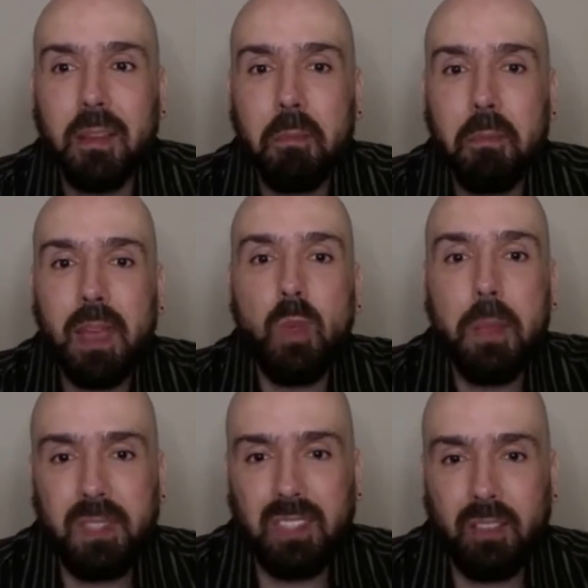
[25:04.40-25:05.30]
made
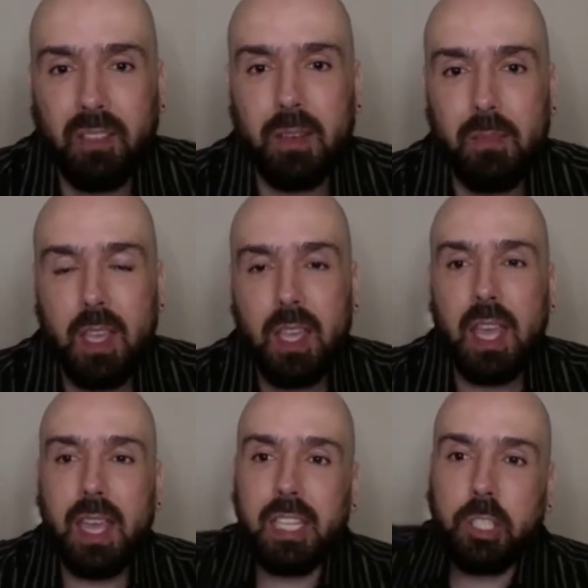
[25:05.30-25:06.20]
whips of them,
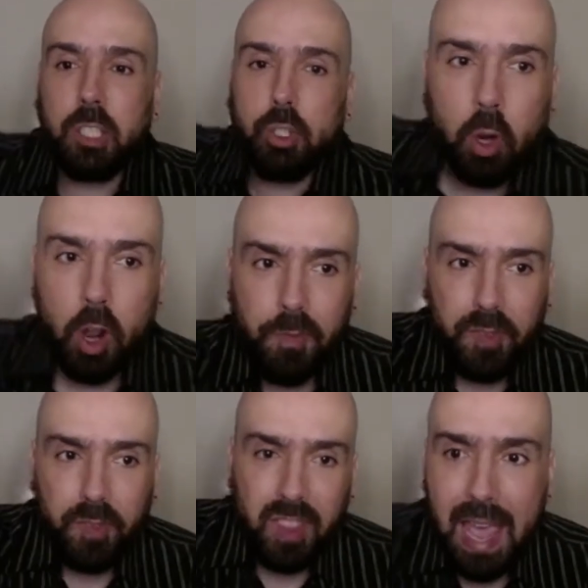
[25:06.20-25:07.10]
and he
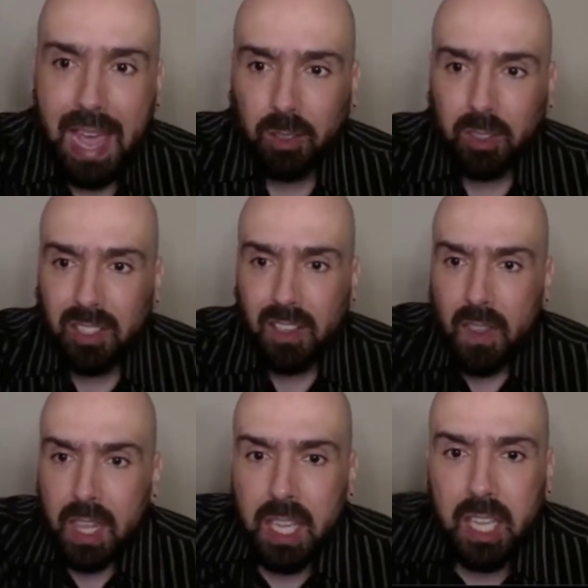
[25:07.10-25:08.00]
drove them out.
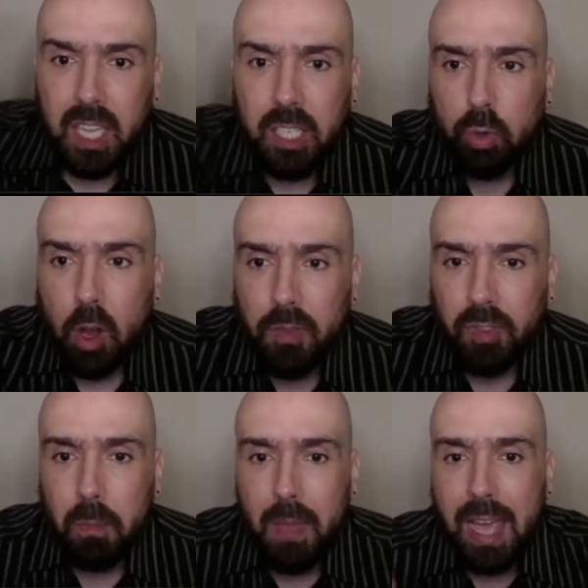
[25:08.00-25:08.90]
He drove
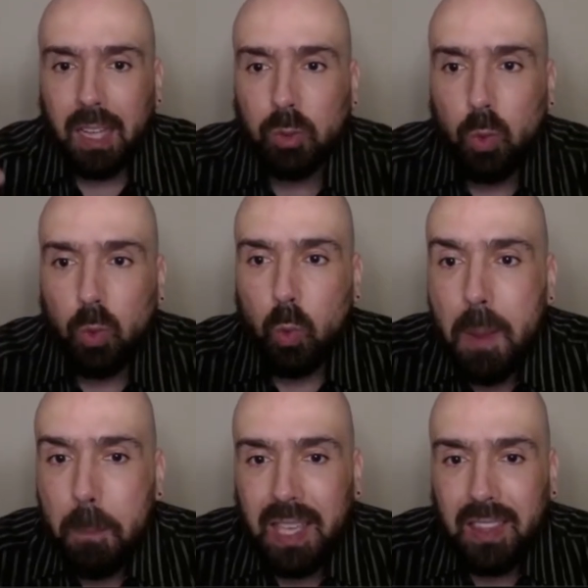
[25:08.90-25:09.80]
them out,
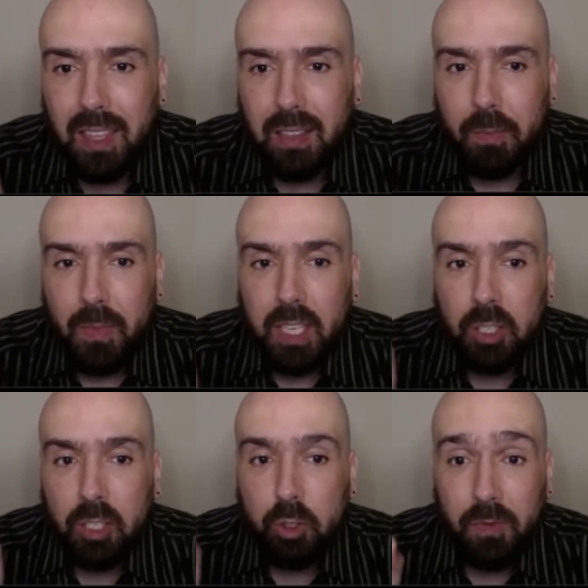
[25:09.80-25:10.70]
whipping them. He
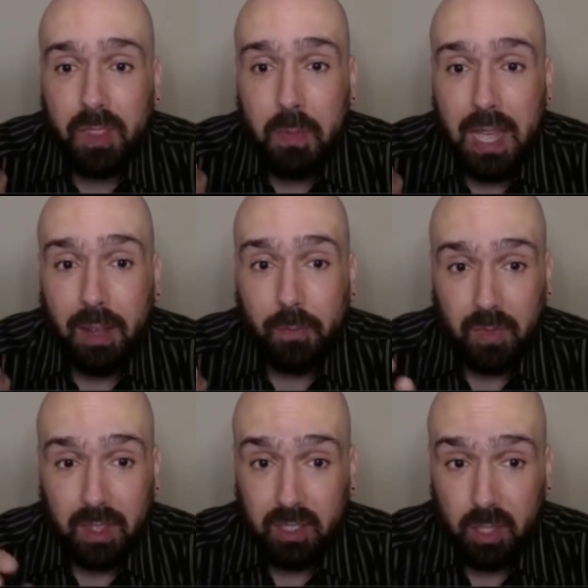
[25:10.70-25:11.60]
drove them out.
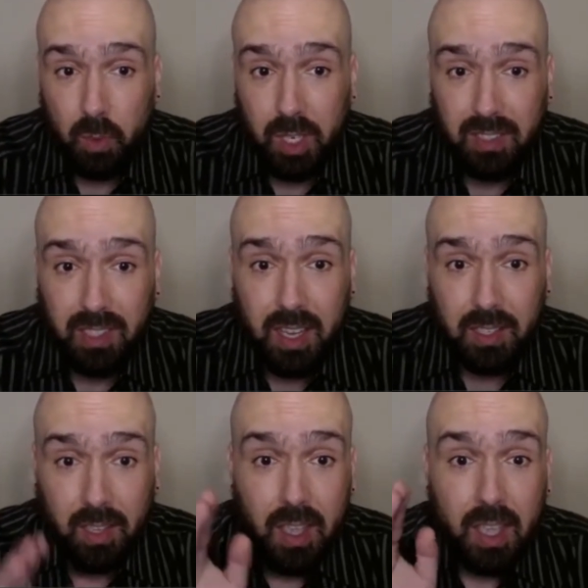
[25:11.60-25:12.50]
This is what it
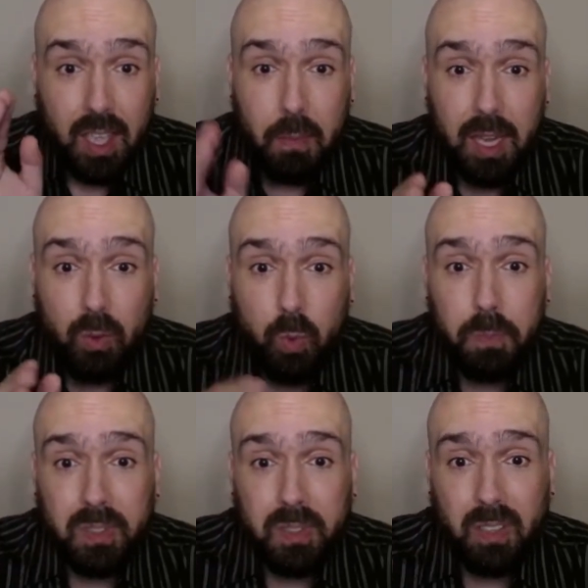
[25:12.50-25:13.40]
says. He made
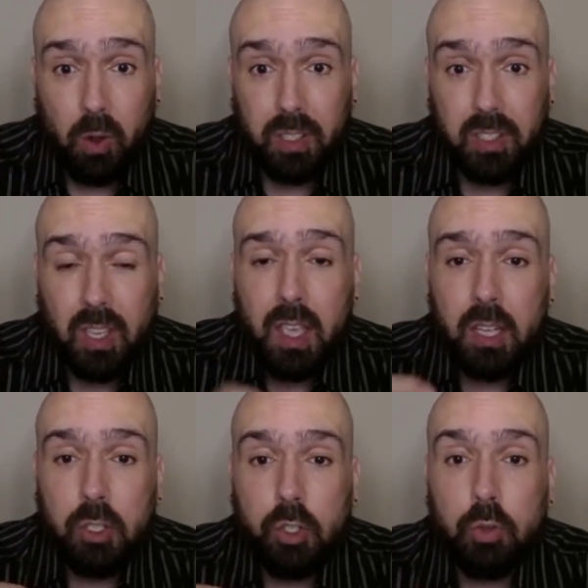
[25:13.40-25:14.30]
whips of cords
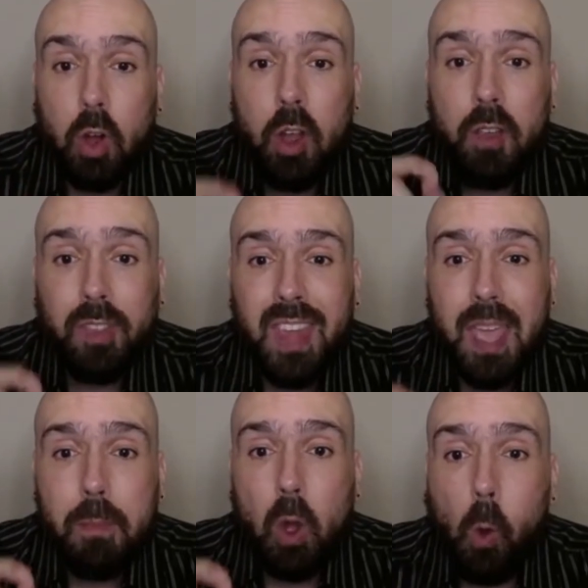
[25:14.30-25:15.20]
and drove
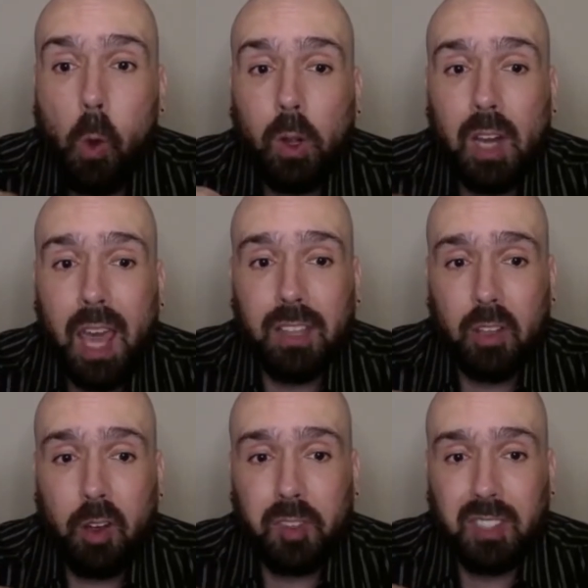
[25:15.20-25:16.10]
them all out
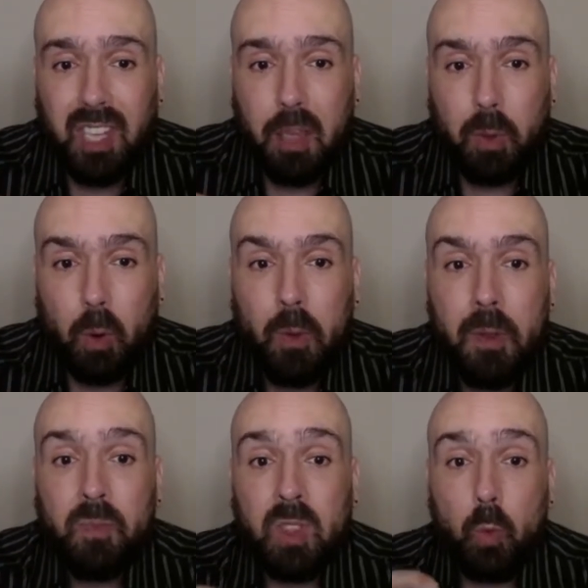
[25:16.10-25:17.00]
of the temple
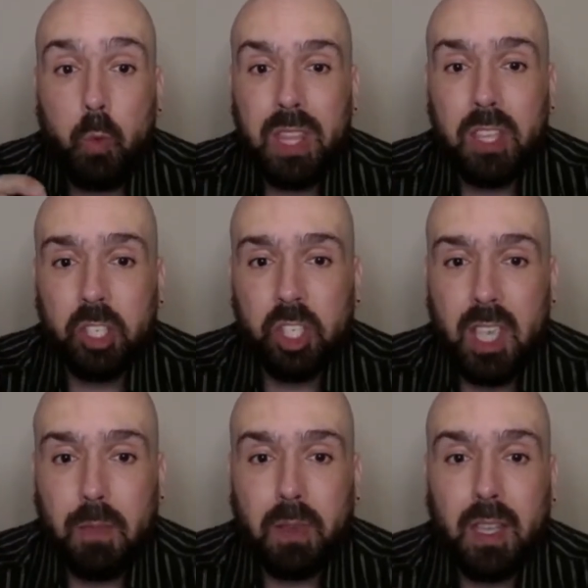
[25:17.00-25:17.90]
with the
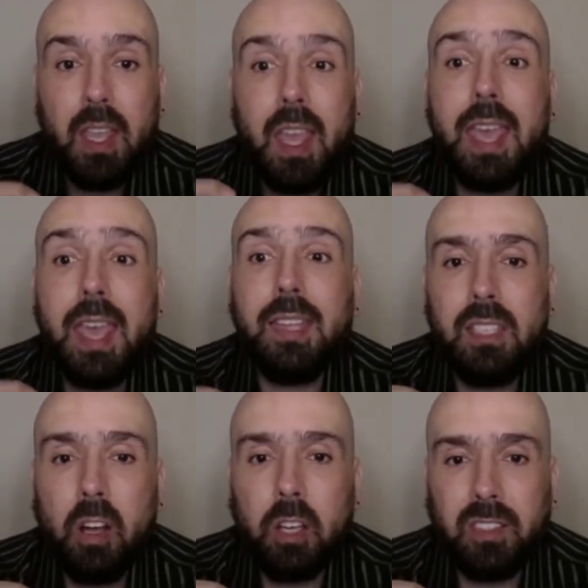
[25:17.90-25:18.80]
sheep and
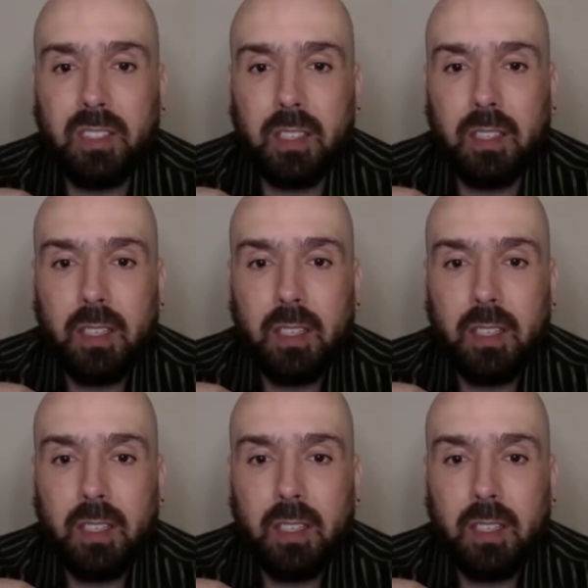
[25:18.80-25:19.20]
the oxen.